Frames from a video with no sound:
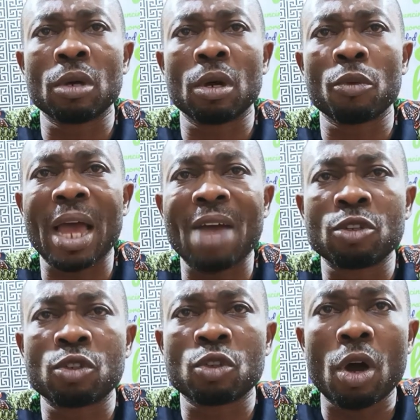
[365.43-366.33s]
We
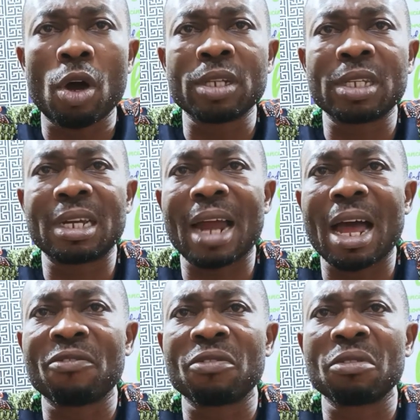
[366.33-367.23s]
have draw the
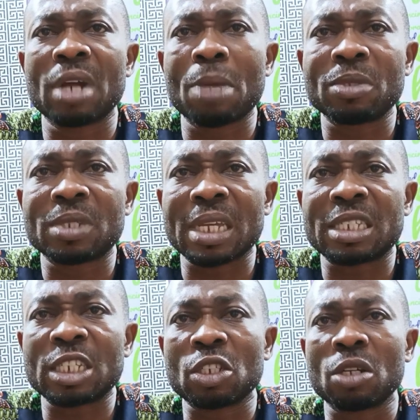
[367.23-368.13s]
graph
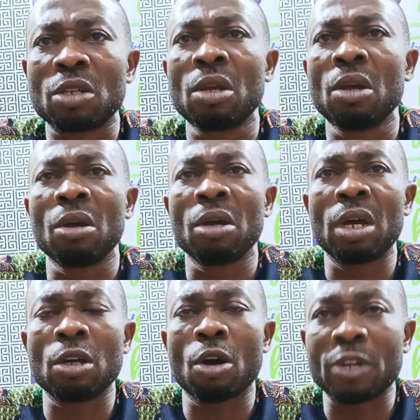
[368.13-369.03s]
representation
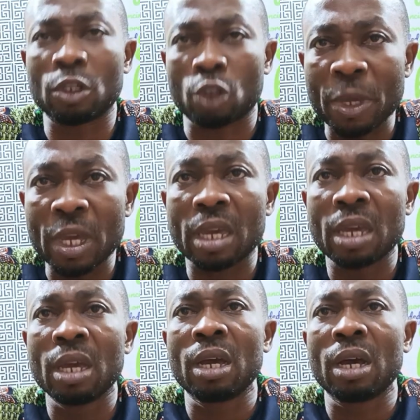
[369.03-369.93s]
of the topic
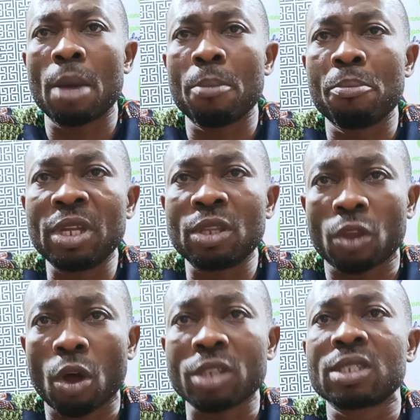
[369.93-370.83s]
being
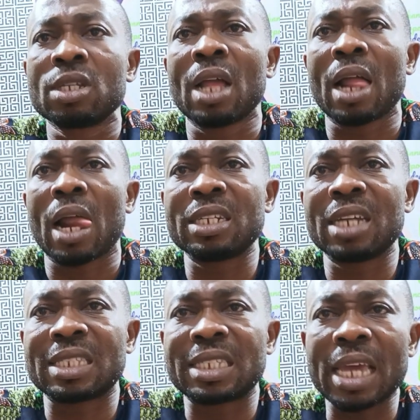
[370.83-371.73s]
taught, and
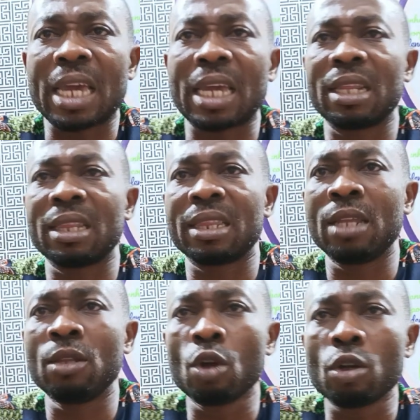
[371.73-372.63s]
take
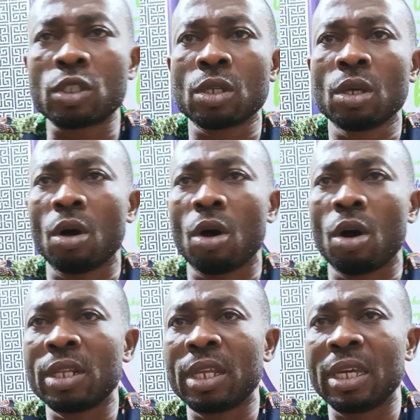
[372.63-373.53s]
the notes
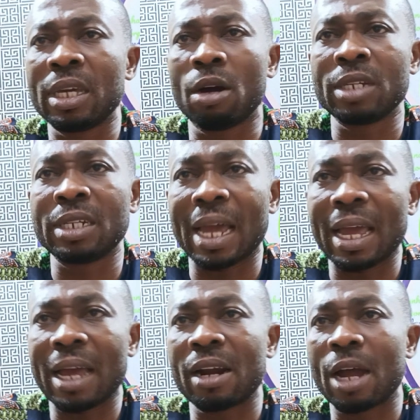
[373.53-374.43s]
on the
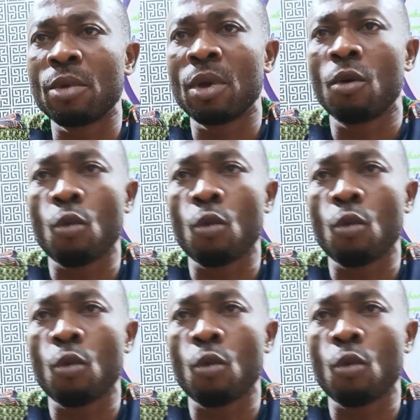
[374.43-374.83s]
diagram.